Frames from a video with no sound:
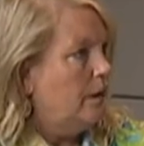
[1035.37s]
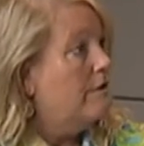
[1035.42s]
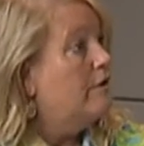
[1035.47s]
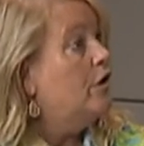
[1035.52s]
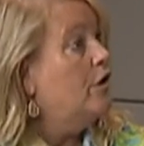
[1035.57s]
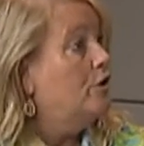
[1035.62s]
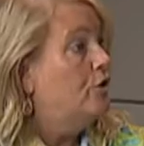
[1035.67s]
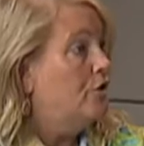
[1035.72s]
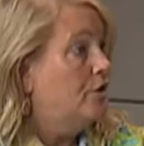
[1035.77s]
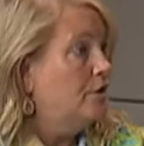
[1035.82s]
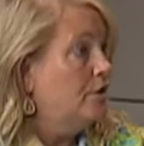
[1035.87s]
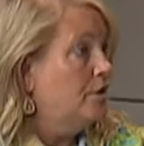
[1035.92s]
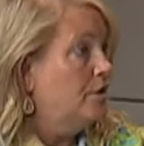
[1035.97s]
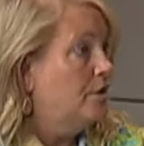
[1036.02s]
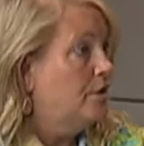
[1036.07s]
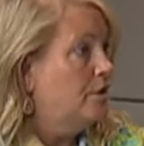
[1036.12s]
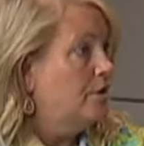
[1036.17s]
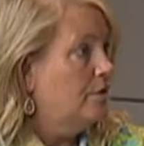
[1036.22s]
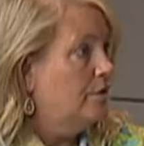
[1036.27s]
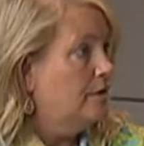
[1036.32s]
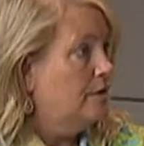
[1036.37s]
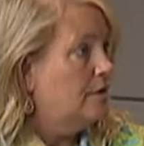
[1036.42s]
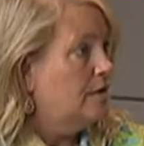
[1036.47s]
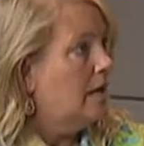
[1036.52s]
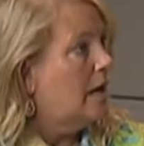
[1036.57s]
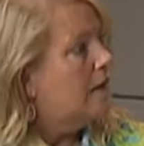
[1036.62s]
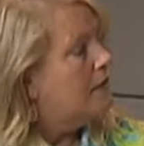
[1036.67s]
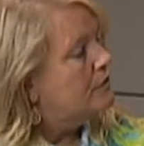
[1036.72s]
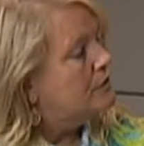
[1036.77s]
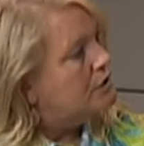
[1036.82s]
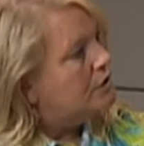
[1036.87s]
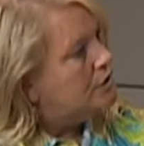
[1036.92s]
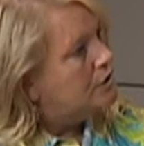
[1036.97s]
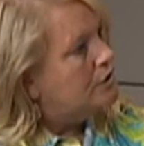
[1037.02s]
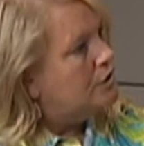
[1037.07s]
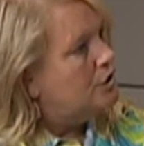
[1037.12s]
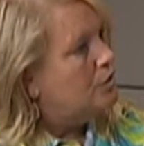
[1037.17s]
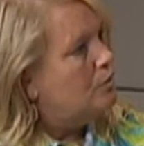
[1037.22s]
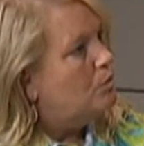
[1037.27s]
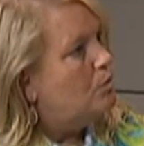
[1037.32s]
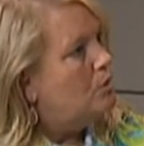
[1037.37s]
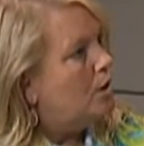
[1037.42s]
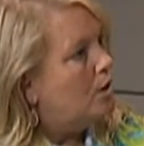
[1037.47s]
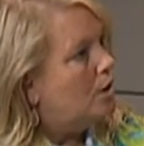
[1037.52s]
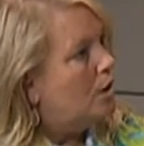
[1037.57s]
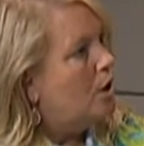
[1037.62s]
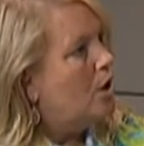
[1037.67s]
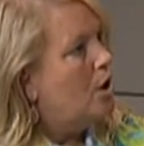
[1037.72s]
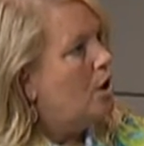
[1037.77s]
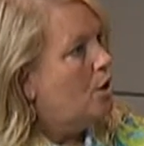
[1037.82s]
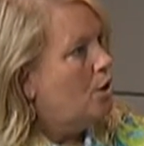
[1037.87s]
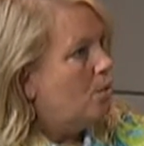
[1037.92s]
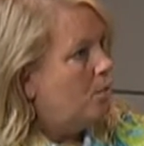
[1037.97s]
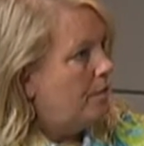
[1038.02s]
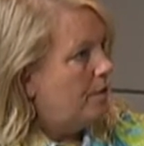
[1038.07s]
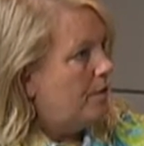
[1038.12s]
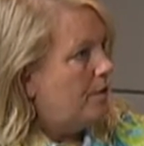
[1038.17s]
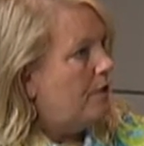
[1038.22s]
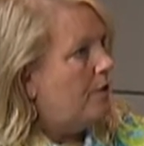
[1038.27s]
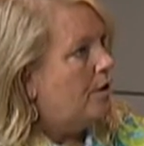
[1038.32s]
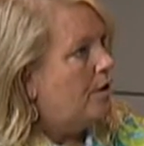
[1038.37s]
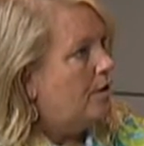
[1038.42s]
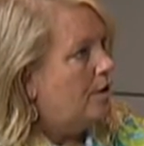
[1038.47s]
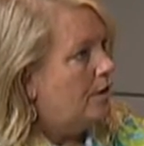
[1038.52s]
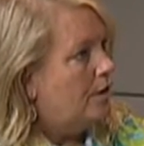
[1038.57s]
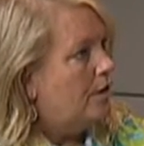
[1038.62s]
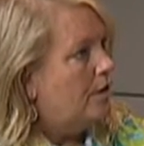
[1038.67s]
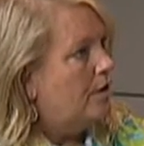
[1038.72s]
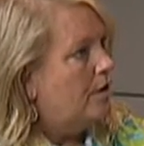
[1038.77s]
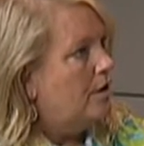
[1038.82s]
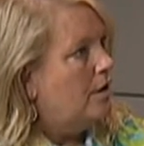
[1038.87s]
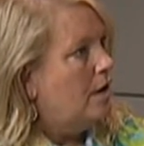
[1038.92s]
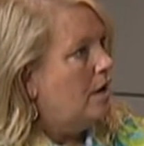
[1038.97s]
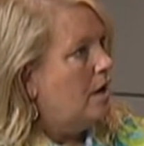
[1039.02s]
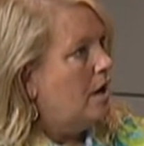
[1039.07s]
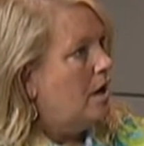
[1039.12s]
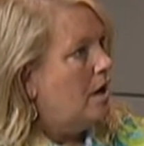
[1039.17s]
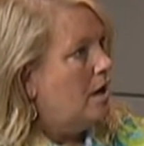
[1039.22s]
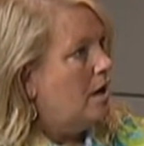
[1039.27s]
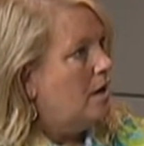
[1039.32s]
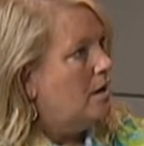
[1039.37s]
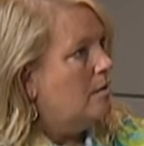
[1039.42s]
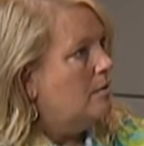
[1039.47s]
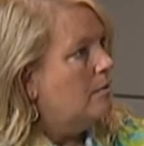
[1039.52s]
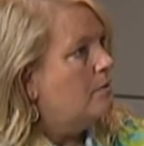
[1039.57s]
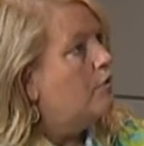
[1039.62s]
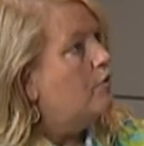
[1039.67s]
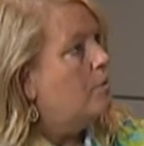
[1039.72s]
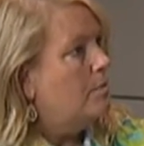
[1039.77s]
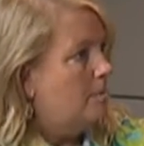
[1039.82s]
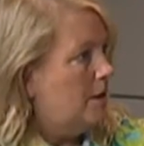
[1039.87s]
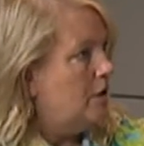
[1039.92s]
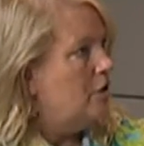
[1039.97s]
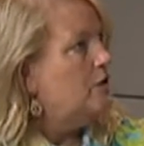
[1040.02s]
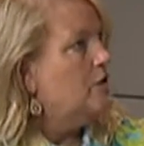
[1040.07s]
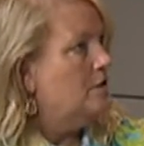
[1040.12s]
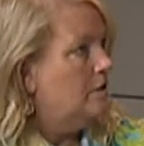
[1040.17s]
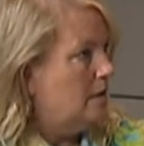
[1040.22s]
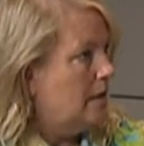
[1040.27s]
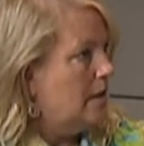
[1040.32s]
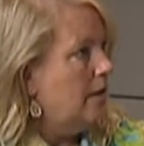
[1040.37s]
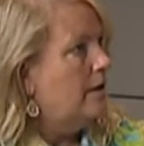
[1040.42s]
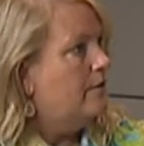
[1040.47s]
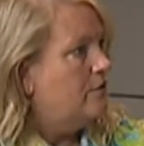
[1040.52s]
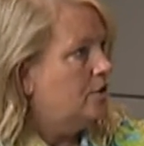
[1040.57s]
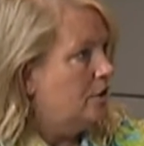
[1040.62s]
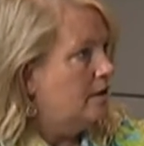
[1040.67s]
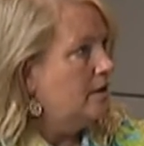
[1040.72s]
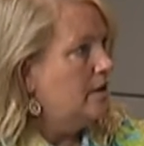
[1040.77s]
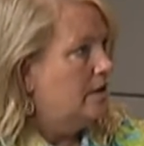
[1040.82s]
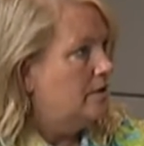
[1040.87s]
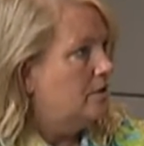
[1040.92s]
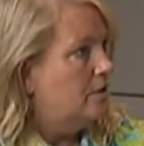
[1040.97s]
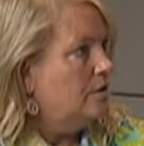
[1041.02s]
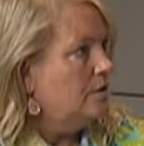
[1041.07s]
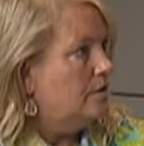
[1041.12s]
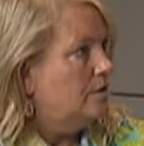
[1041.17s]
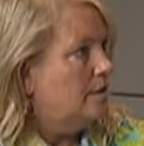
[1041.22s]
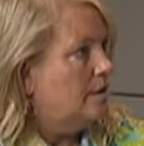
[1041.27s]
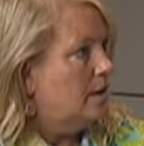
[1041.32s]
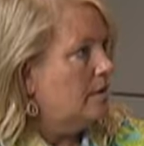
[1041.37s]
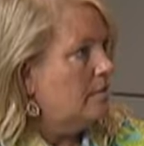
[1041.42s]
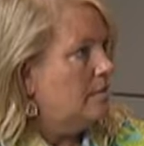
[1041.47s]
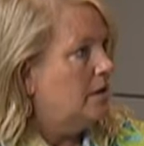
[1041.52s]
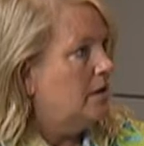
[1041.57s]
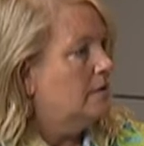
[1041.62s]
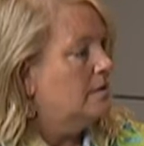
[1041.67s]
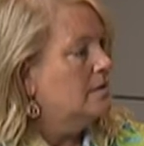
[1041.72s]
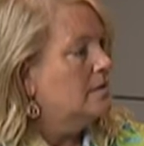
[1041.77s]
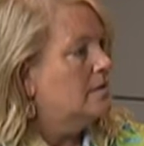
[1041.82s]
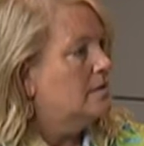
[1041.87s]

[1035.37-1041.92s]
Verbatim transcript: we have a nutritionist on yes. staff. So do yes. you work with her um, for patients that have gestational diabetes?